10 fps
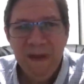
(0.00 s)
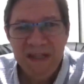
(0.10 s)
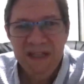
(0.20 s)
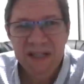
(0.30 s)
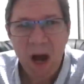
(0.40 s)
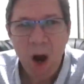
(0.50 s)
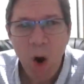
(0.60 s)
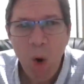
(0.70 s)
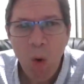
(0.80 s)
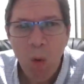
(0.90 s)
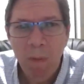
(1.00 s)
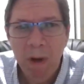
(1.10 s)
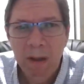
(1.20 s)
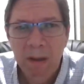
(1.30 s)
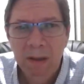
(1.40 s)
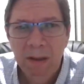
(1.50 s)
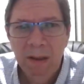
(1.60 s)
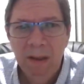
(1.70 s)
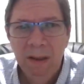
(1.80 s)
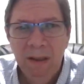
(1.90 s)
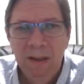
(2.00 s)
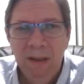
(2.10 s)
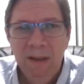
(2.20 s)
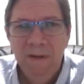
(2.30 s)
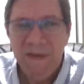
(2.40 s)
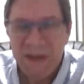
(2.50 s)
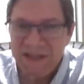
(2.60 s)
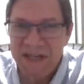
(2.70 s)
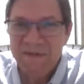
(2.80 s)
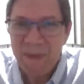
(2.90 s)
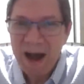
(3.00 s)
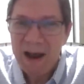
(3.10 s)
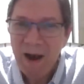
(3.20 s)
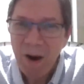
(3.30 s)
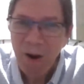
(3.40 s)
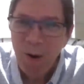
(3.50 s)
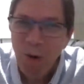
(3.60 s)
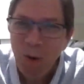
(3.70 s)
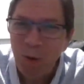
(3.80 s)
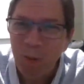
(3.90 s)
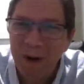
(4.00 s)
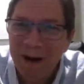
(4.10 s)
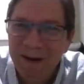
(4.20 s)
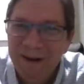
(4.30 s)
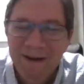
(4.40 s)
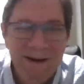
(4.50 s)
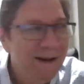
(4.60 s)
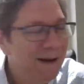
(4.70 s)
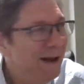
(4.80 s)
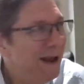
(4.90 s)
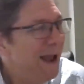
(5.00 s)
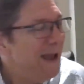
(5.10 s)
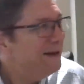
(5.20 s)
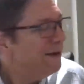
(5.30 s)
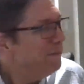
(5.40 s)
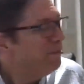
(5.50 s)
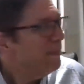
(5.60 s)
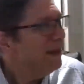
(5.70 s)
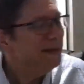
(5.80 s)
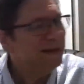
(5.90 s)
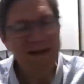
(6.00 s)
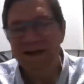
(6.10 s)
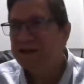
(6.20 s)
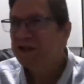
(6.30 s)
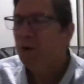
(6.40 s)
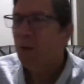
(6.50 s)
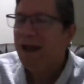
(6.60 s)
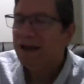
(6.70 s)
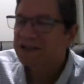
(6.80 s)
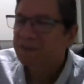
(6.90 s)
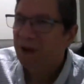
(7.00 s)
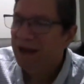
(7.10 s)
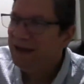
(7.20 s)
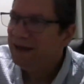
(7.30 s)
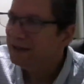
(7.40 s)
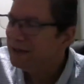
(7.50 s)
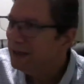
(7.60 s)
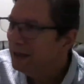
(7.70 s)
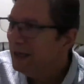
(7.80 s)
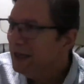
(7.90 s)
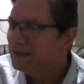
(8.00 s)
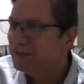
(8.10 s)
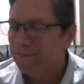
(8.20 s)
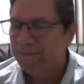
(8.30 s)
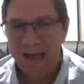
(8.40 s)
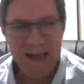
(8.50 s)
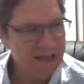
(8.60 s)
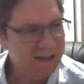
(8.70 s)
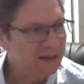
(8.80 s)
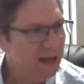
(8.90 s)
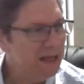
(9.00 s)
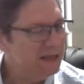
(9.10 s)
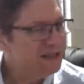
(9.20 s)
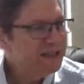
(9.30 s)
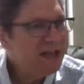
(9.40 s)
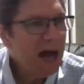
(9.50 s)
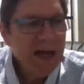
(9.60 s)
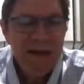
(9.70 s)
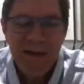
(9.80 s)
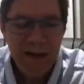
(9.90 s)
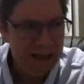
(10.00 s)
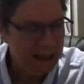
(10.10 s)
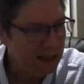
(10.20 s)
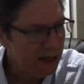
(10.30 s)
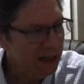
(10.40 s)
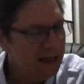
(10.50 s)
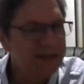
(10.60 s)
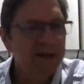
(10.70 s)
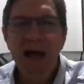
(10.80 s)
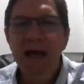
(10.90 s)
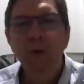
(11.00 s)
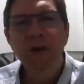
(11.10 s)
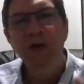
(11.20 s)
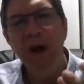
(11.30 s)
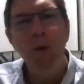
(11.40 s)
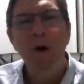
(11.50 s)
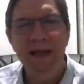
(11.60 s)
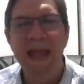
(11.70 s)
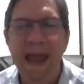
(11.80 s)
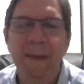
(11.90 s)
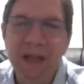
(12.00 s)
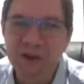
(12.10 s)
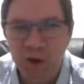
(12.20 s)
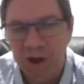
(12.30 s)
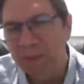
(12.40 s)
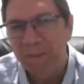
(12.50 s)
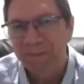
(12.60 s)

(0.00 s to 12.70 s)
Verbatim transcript: this is home. This is my home. And and, and so the way I explain it, it's it's it's suddenly it's like when you go on a camping trip